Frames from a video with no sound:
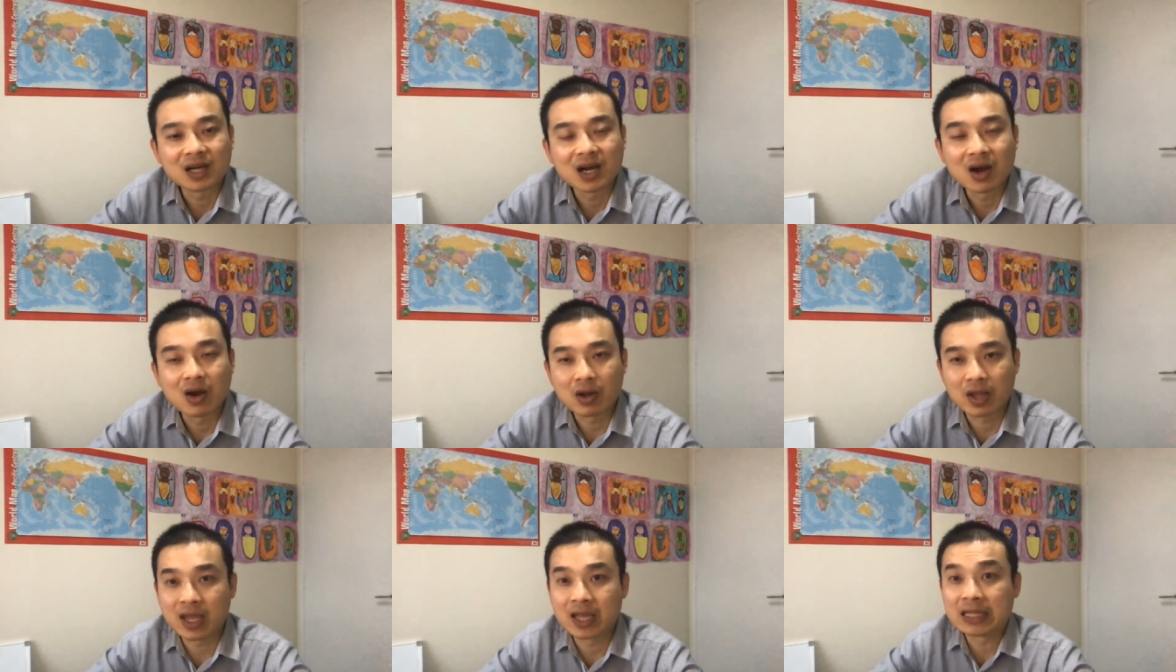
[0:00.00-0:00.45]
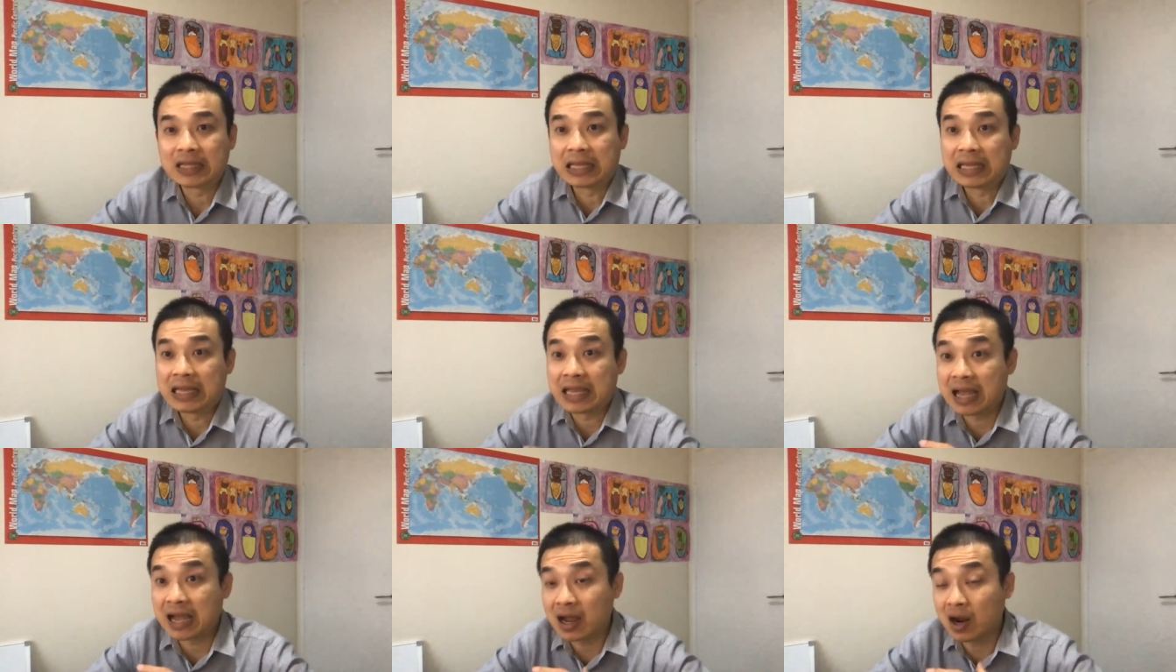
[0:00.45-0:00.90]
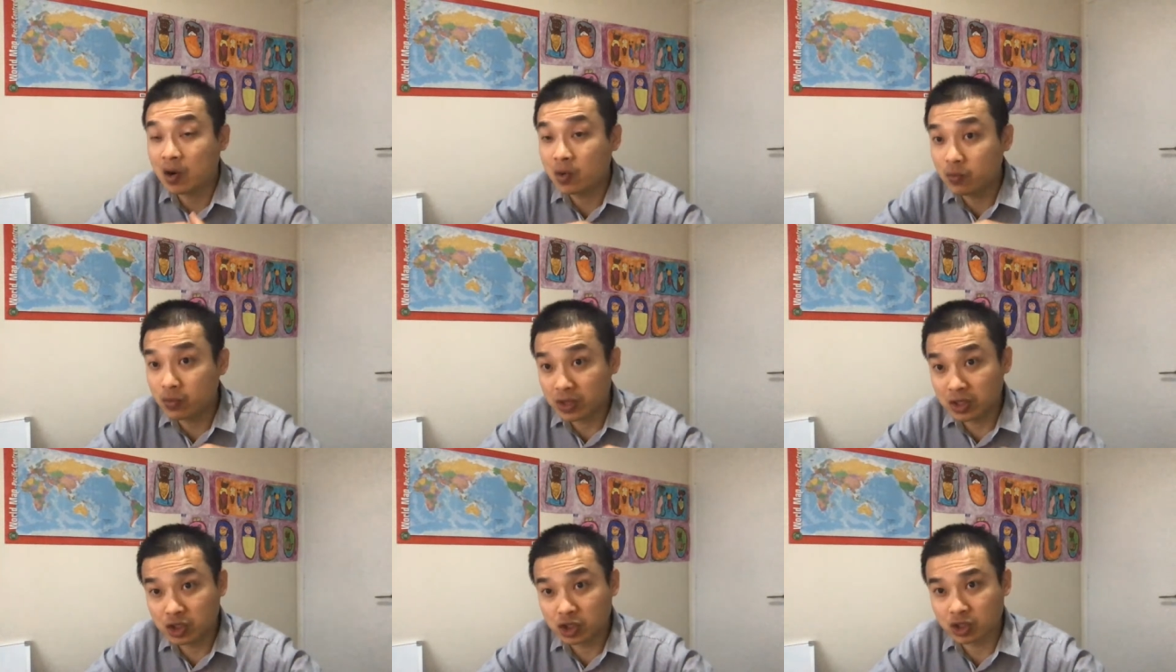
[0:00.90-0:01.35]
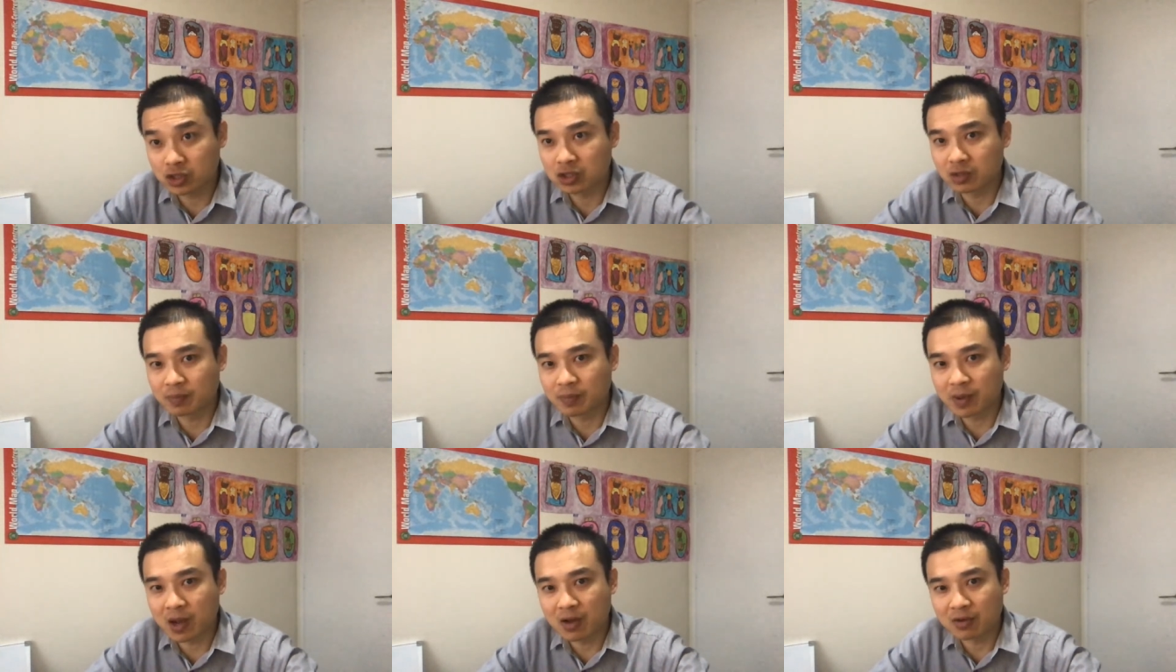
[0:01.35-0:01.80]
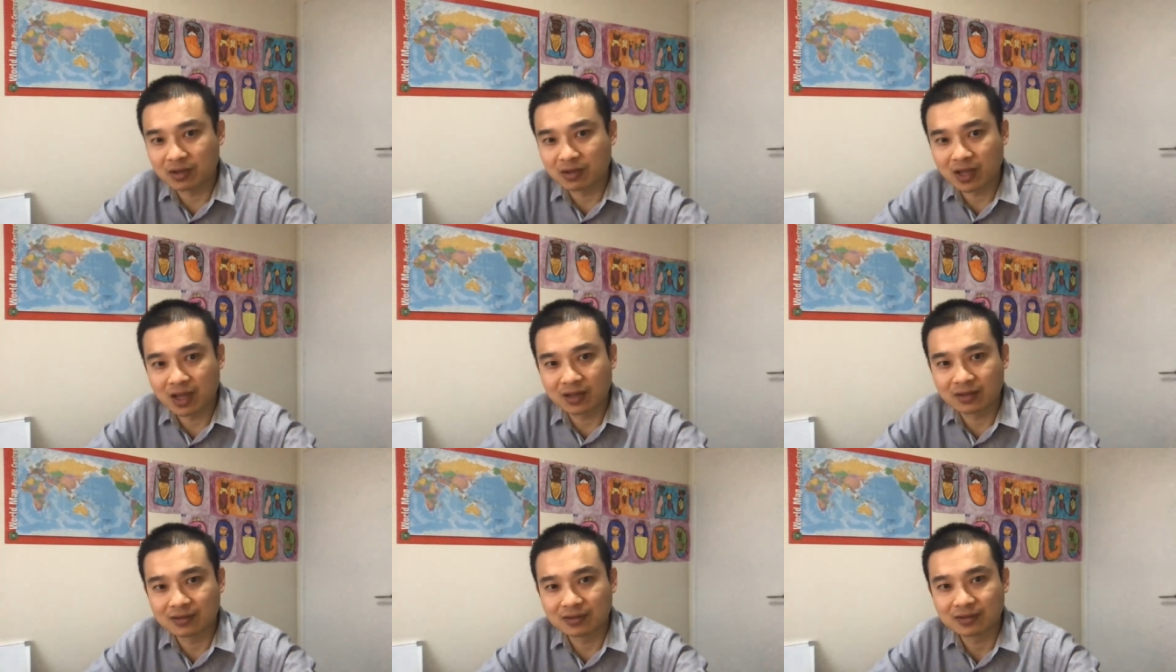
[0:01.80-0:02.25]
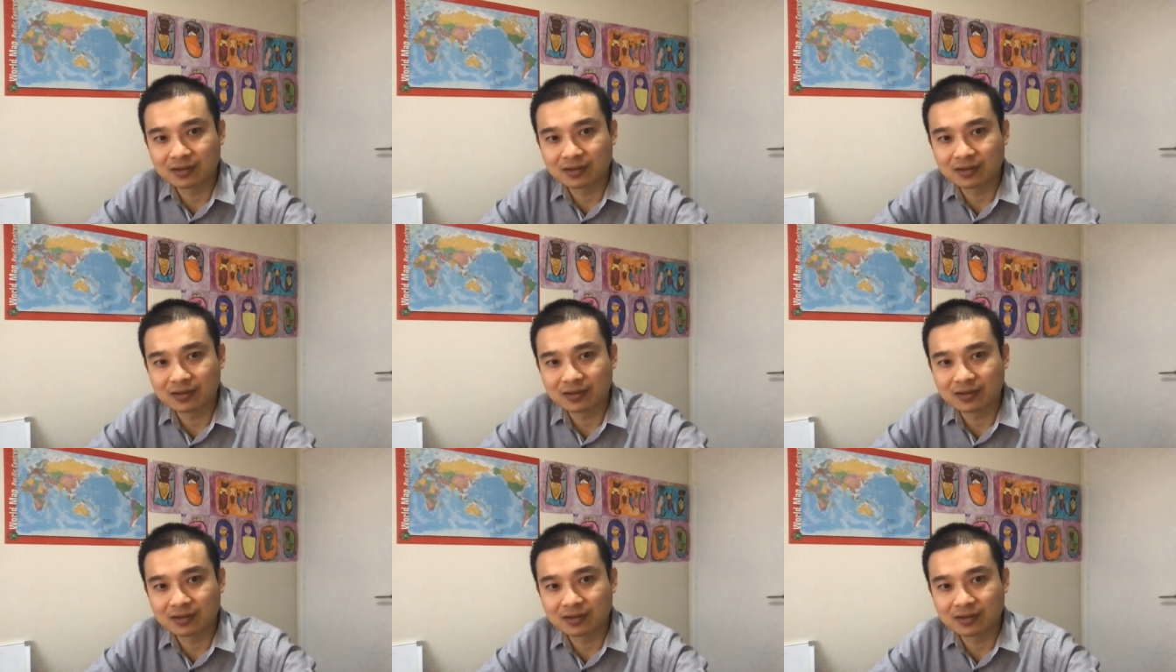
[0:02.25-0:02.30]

Okay, there are research about that.